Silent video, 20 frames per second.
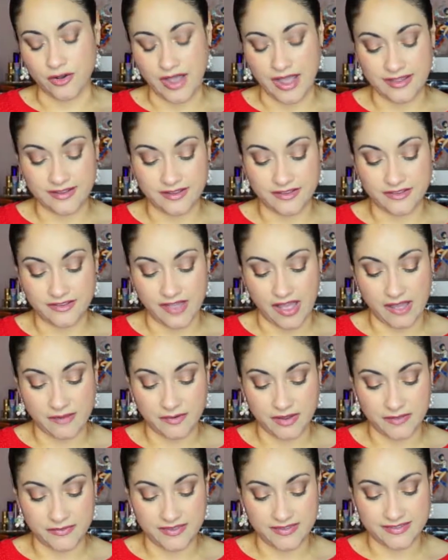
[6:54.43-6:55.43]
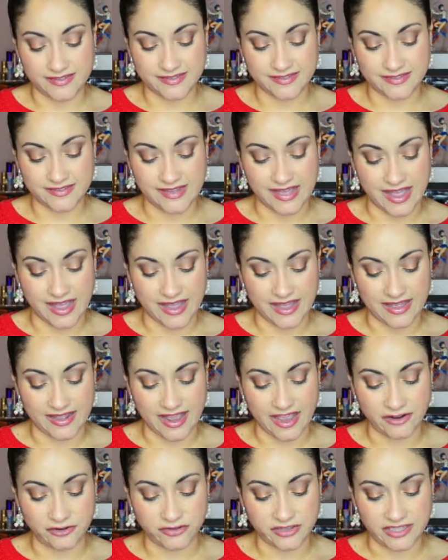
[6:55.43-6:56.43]

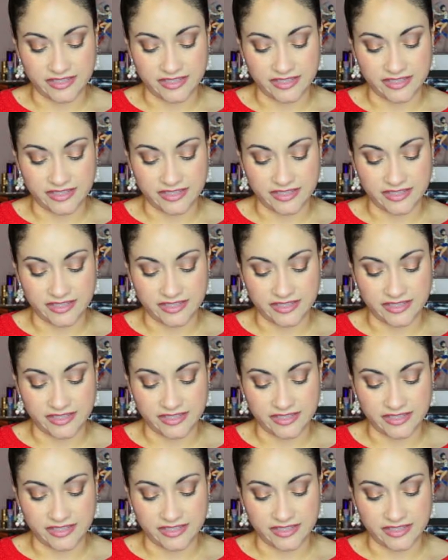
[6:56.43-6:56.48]
I don't